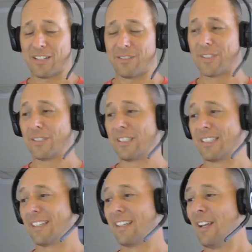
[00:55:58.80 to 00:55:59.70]
not a voted
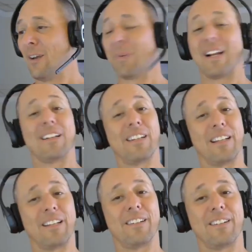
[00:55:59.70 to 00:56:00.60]
thing. But I
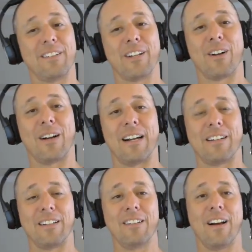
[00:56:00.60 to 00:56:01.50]
did, I
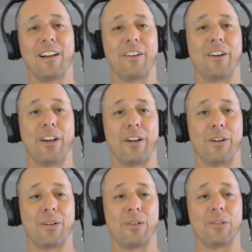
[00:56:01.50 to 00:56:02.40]
did not
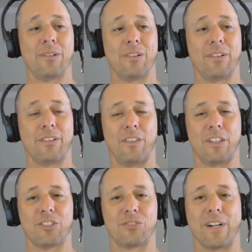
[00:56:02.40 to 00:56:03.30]
know
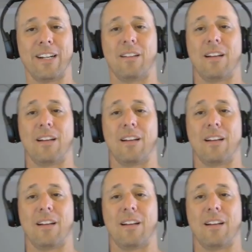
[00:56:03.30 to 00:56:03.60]
the straight